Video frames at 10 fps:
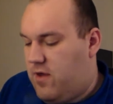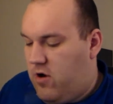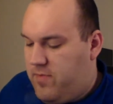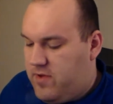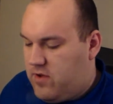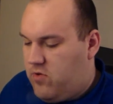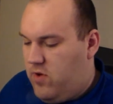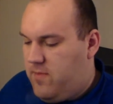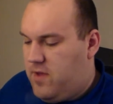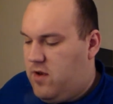Harpy's
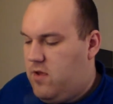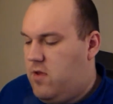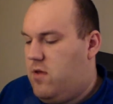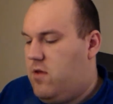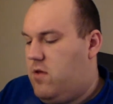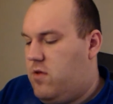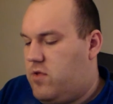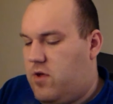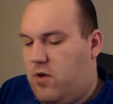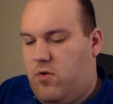equipment.
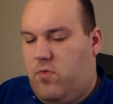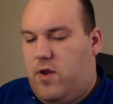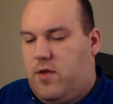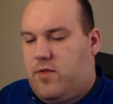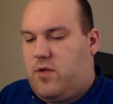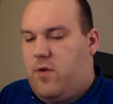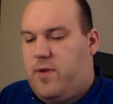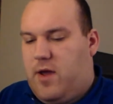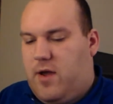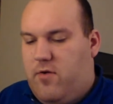So what else does
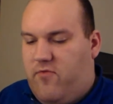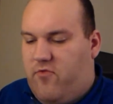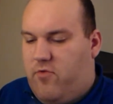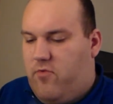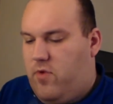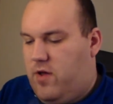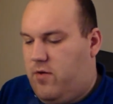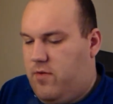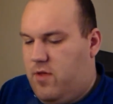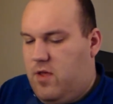Harpy got going for it?
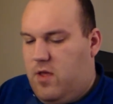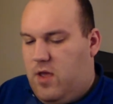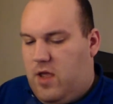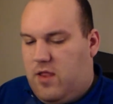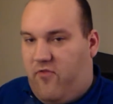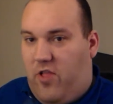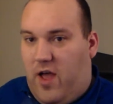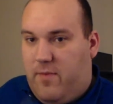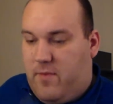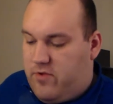Well, it's a
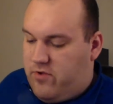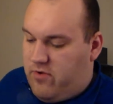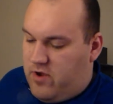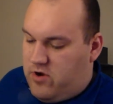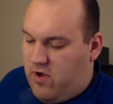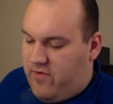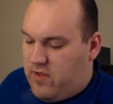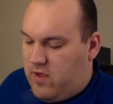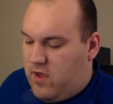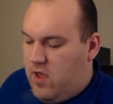flying monstrous creature,
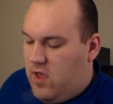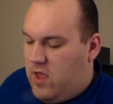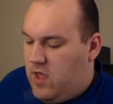obviously.